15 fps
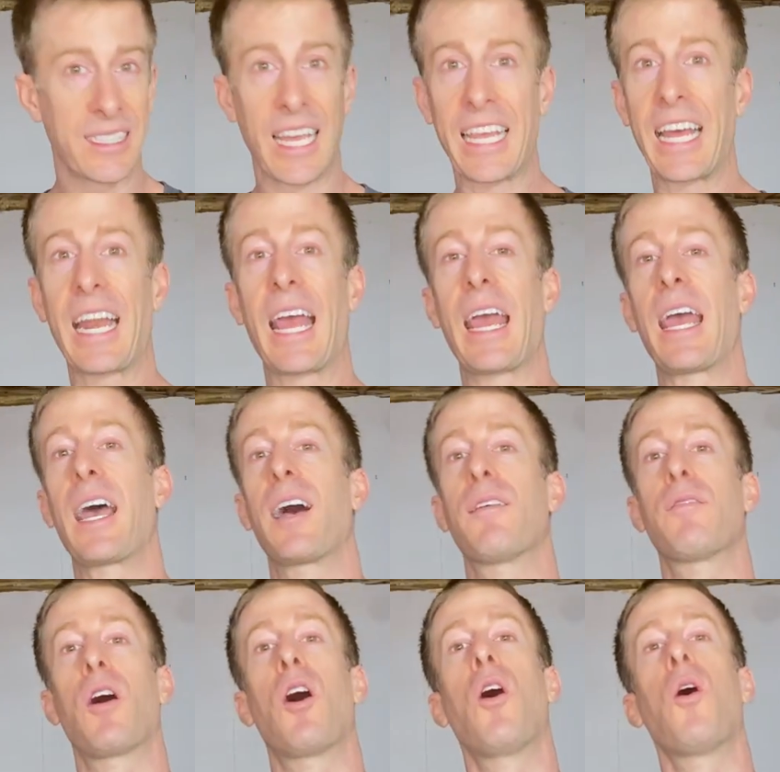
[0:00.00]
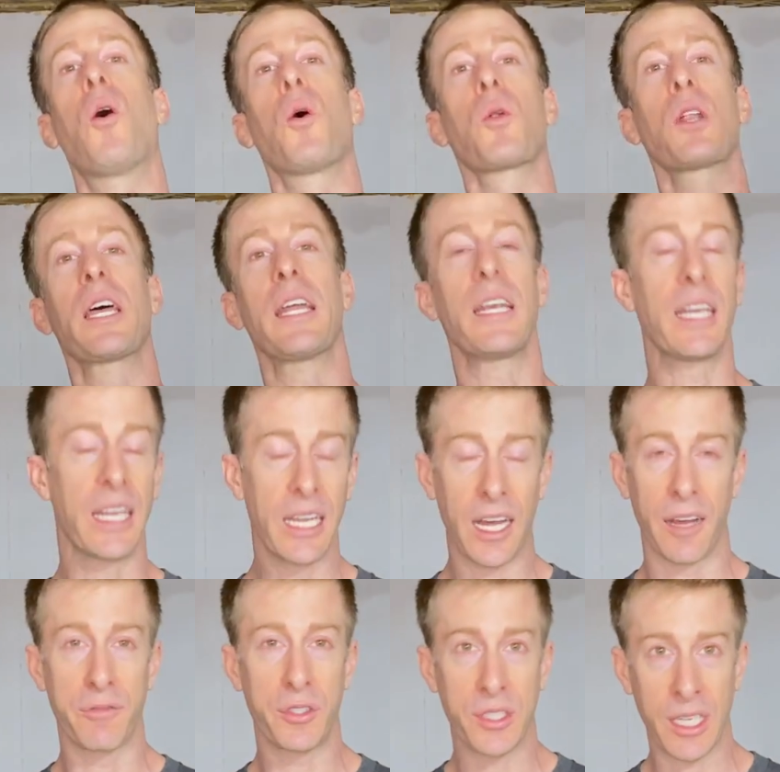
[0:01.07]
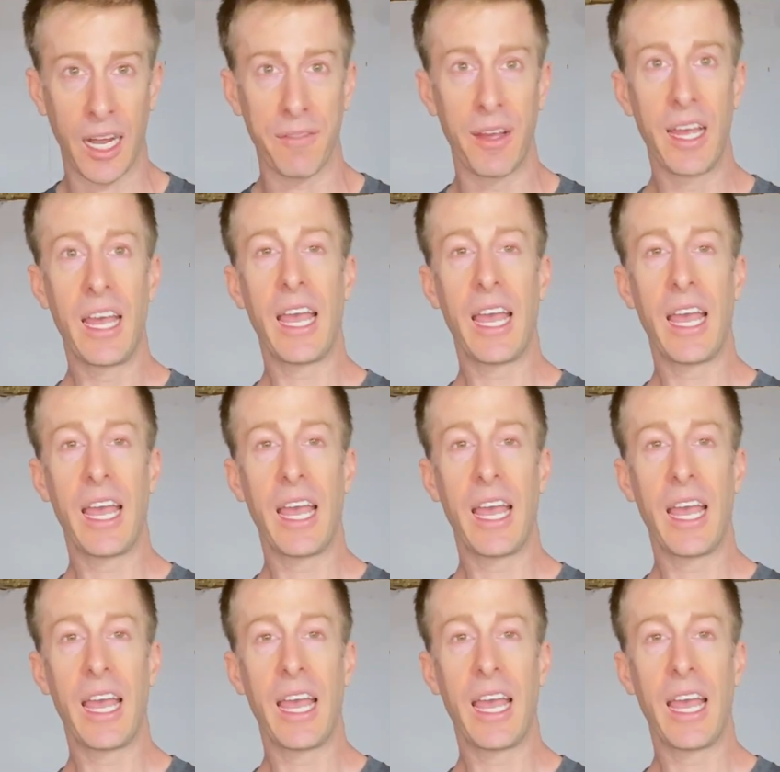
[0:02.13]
They got to have a whole litany of stuff.